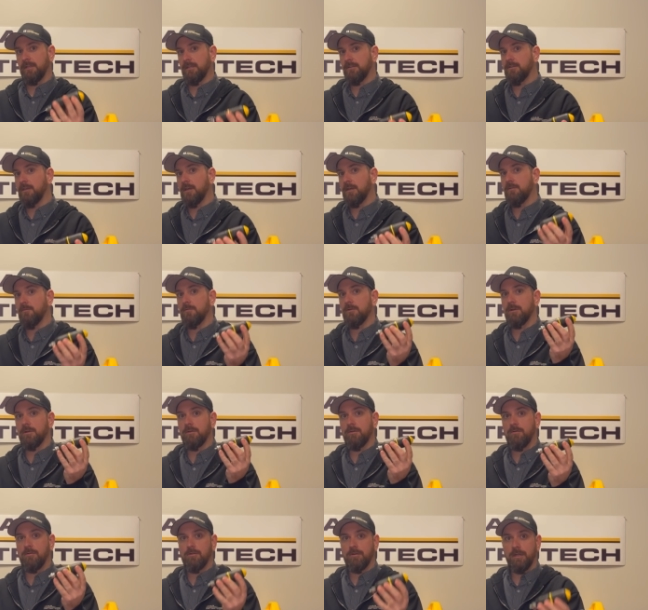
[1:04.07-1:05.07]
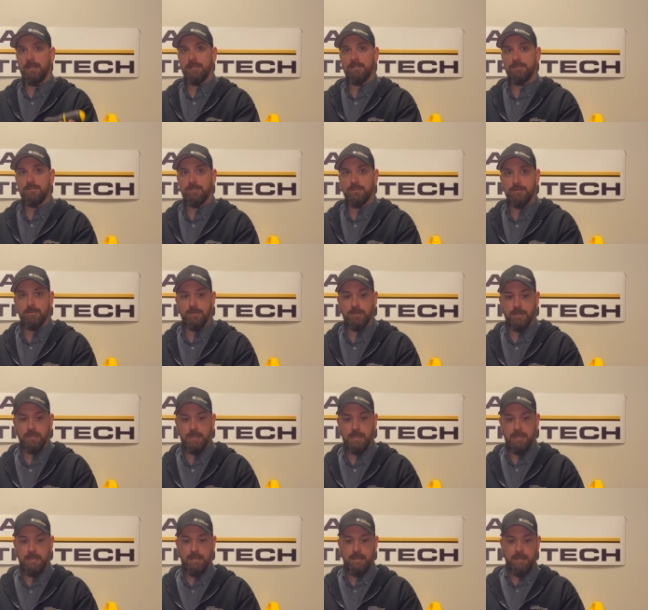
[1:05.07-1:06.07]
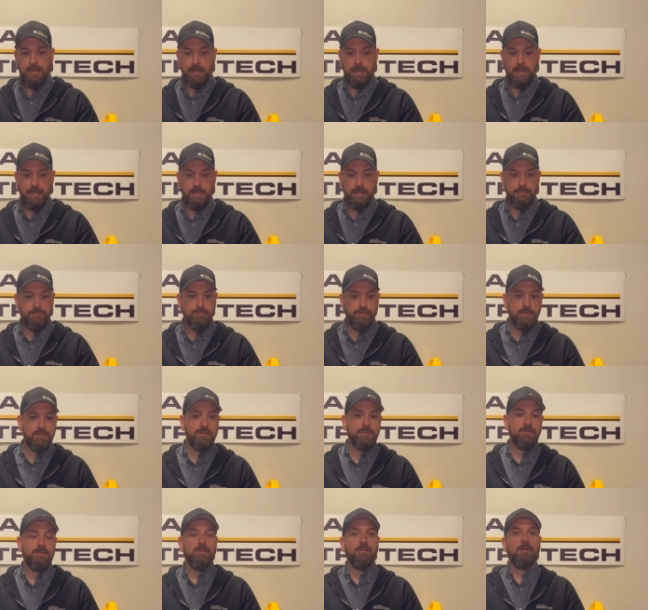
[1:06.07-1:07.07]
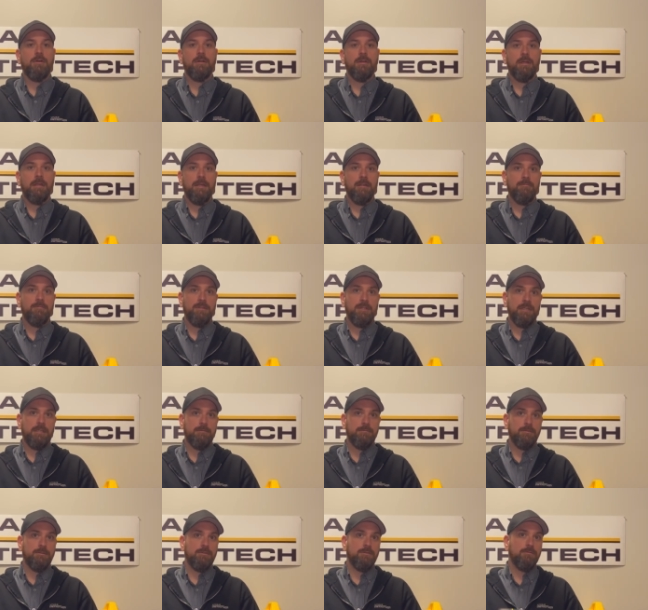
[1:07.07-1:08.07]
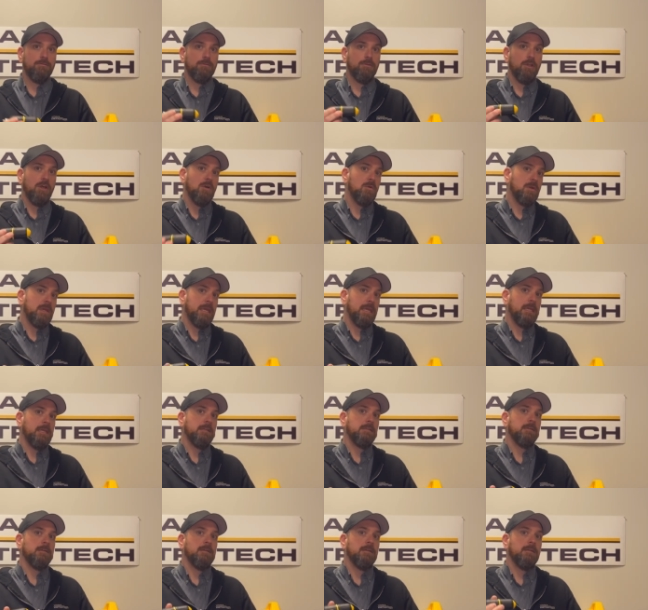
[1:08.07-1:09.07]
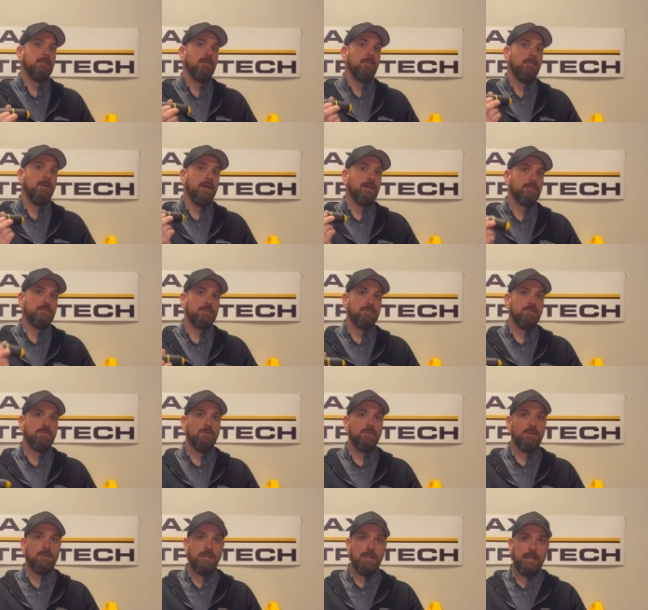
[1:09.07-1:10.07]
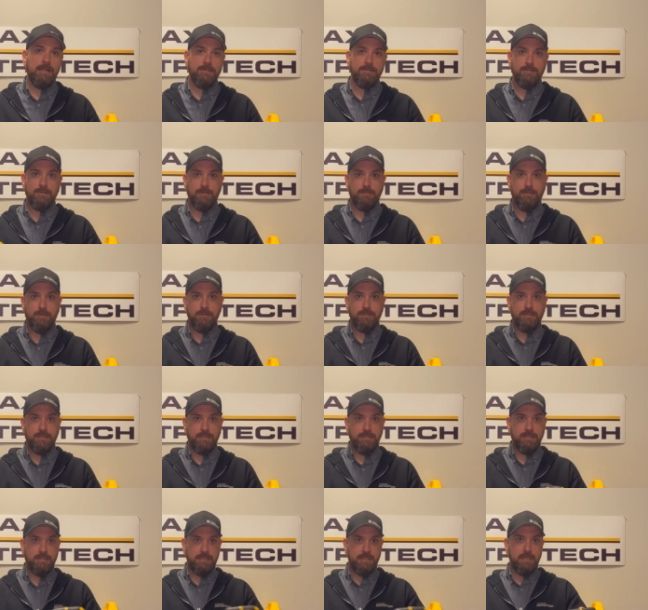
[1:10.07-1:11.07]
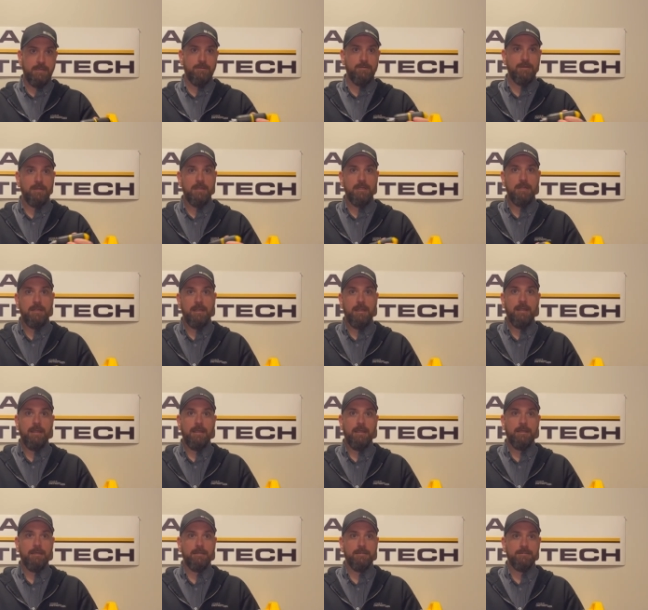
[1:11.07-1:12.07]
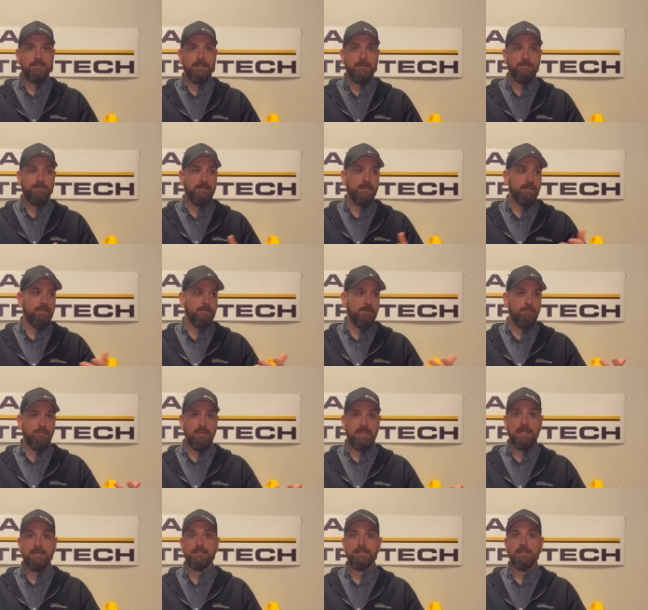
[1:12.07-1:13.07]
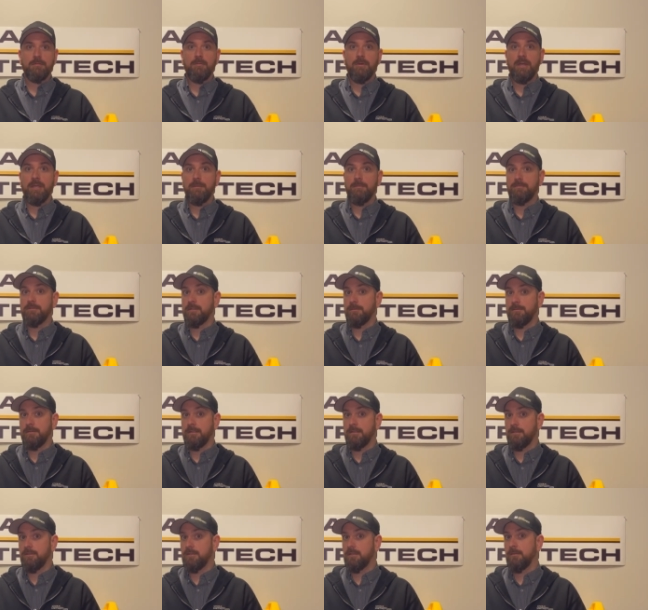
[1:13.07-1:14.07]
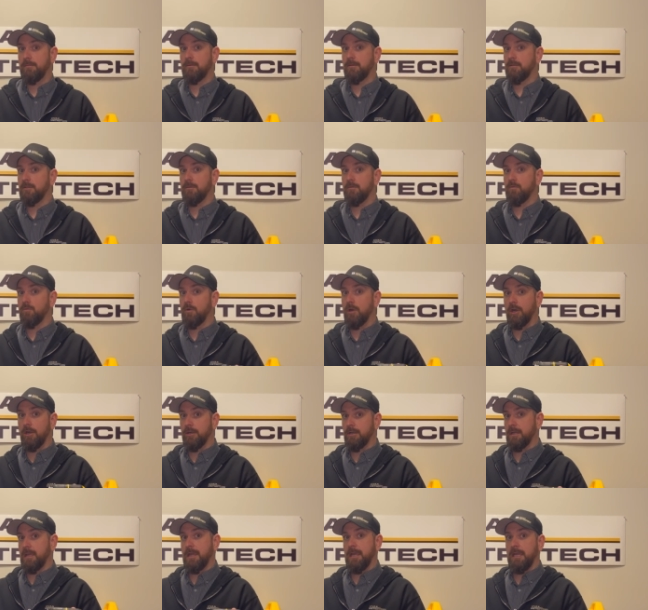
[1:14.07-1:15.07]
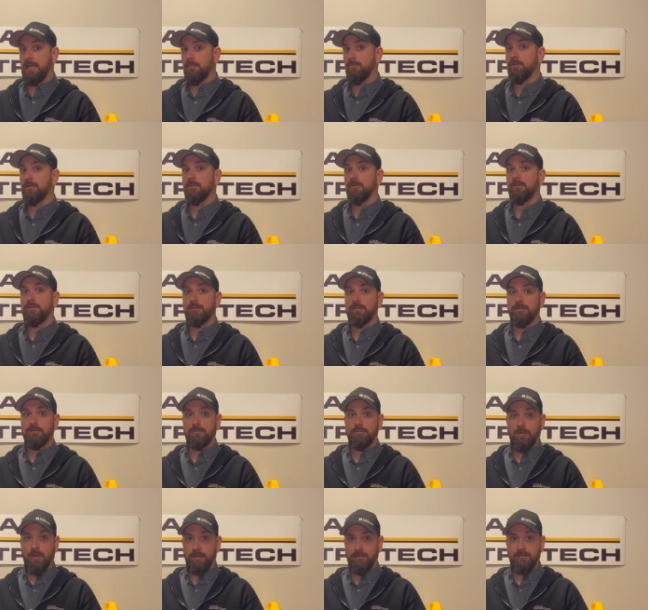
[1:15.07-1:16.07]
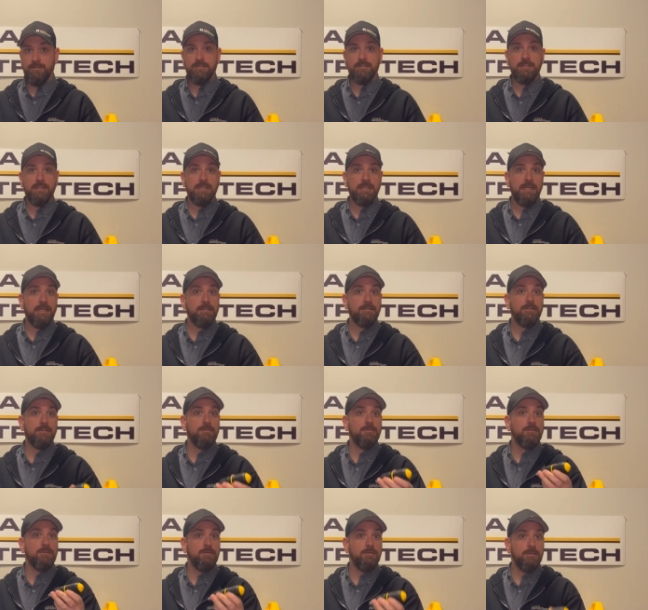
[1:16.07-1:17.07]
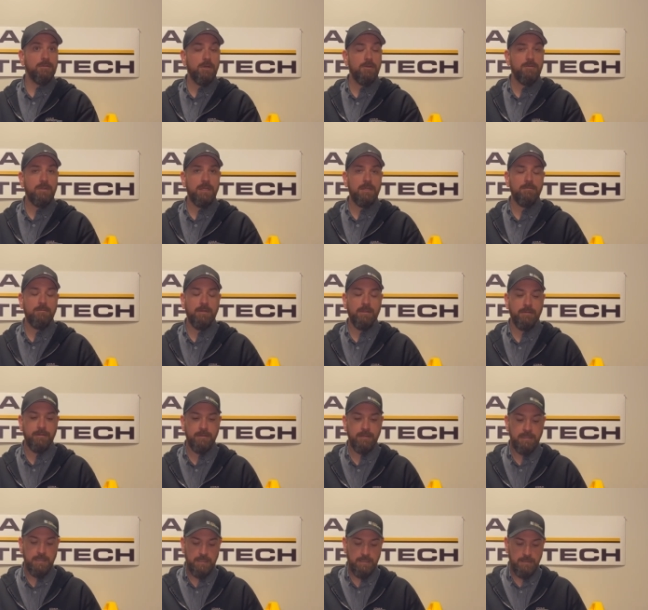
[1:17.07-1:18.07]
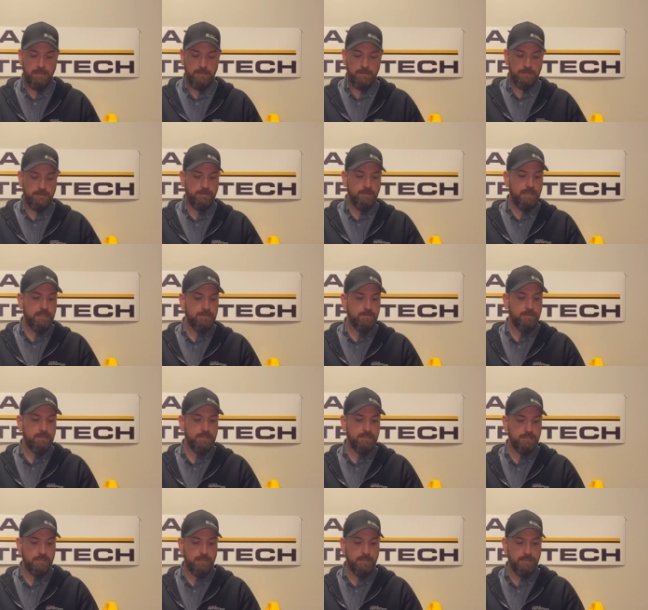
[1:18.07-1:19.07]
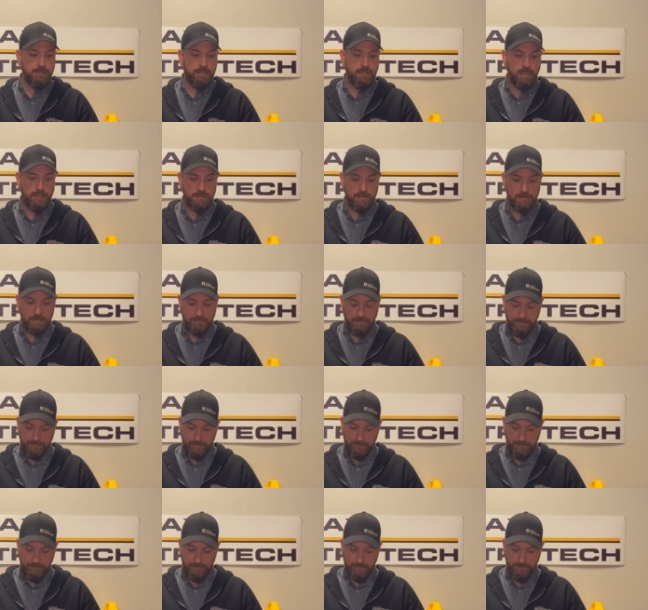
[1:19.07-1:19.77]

like ductwork or a sewer and push it along and be able to locate that sewer as you're pushing this out and it's something you know plastic pipe something that you typically aren't able to obviously connect to and do a locate with so that's what a sonde does